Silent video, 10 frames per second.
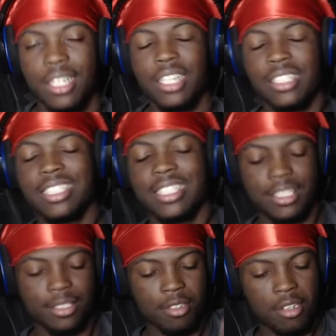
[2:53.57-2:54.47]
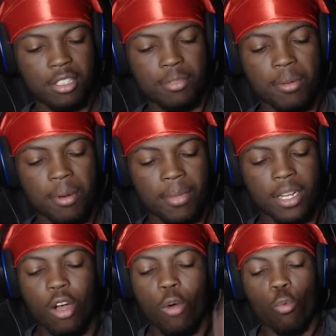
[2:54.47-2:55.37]
Just spend my money
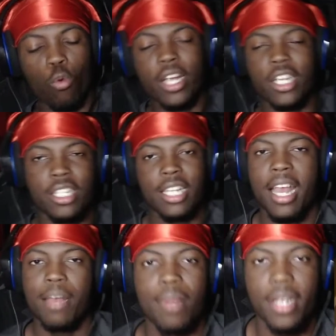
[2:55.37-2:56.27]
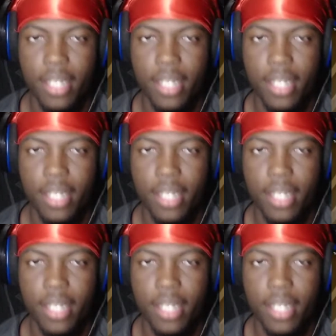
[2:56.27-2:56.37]
on one good ass mic.